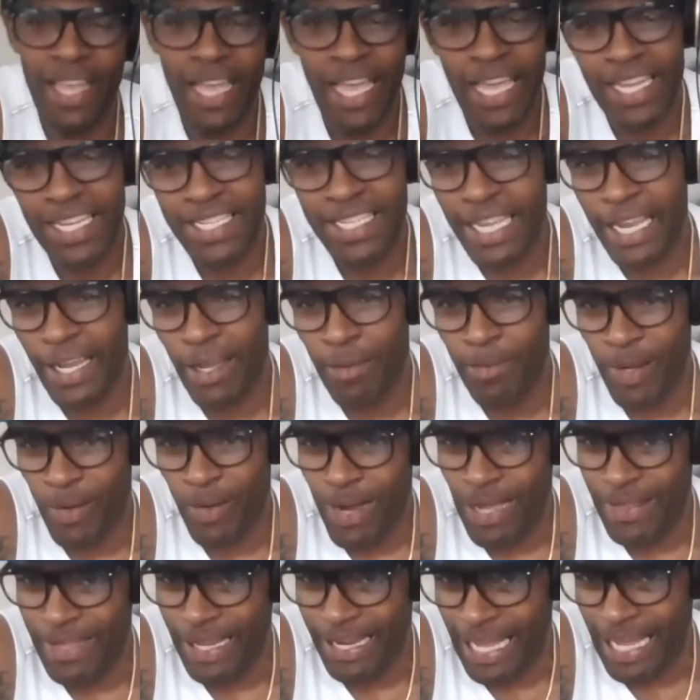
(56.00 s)
Because they ain't gonna be
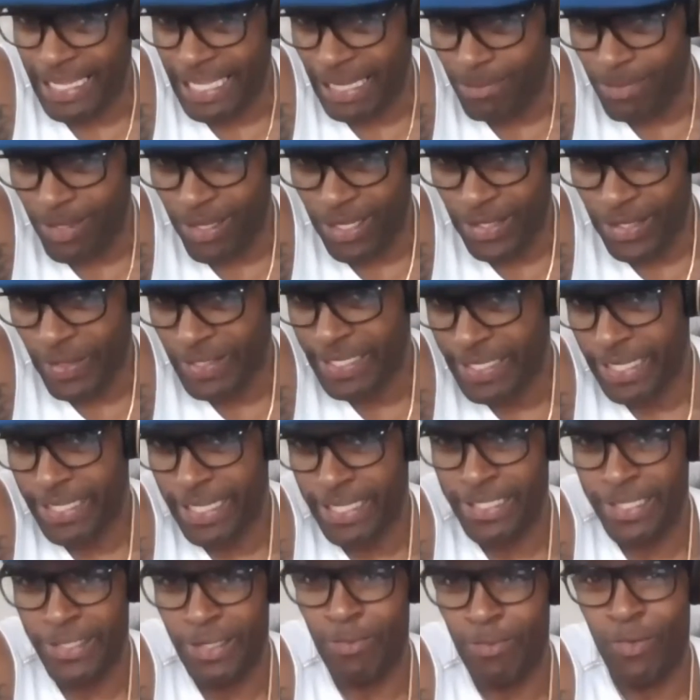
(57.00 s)
around that goddamn long. You ain't taking
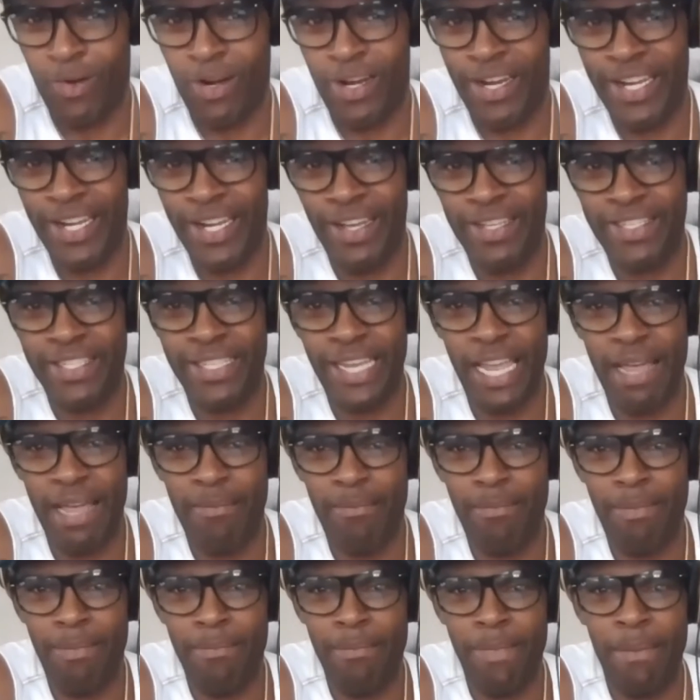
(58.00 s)
this shit no more. You know what I'm
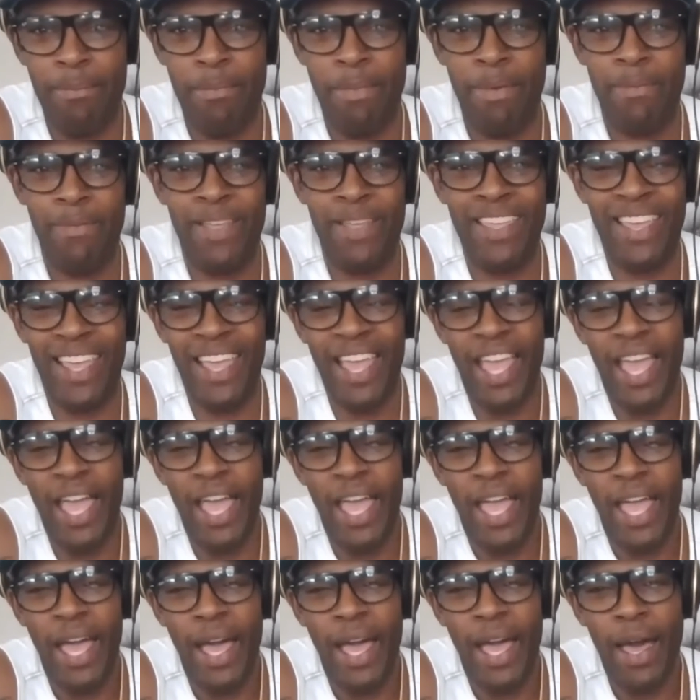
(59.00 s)
saying?
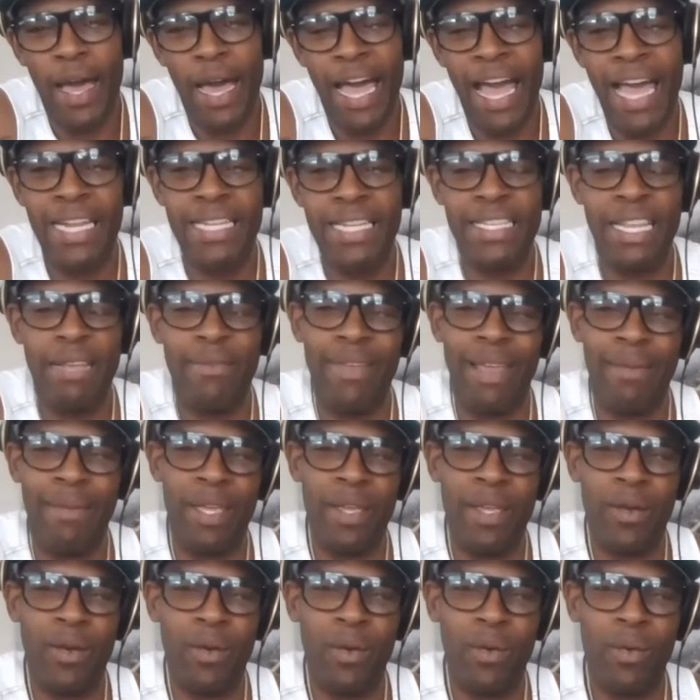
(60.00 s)
How does it? I
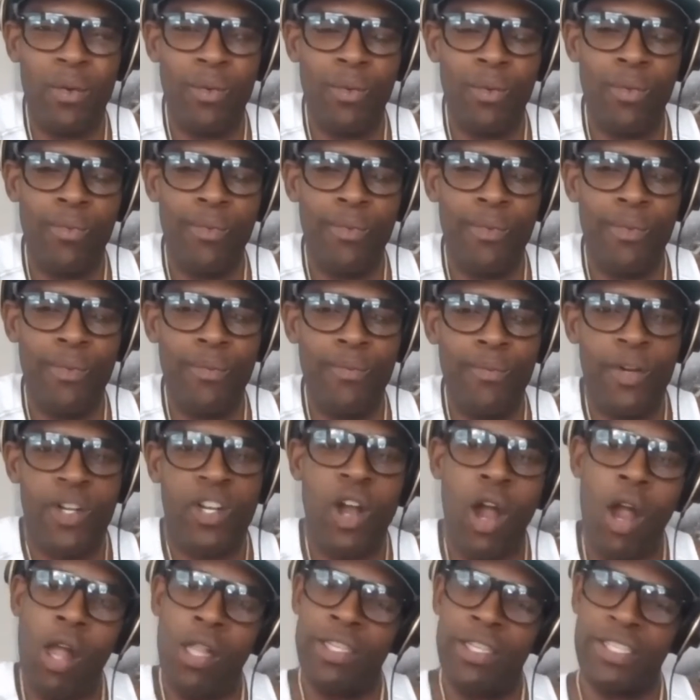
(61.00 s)
mean,
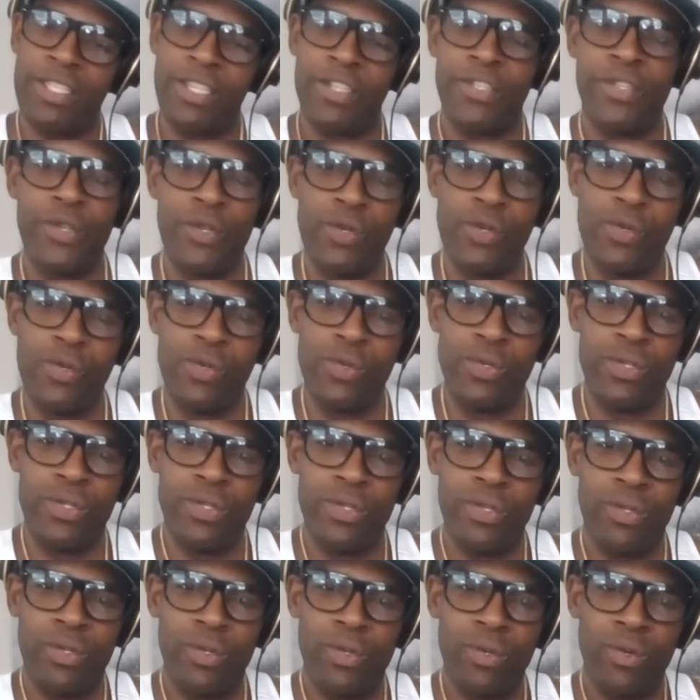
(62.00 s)
regardless the news,
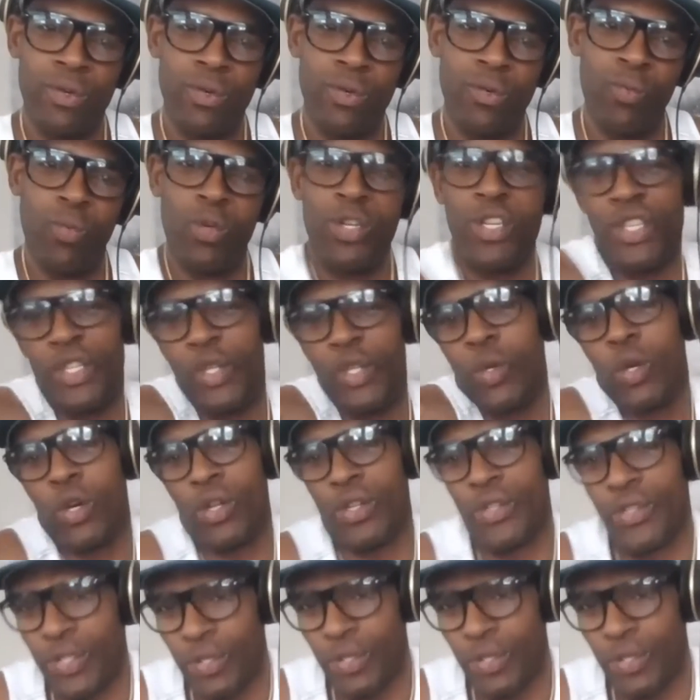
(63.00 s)
what are you going to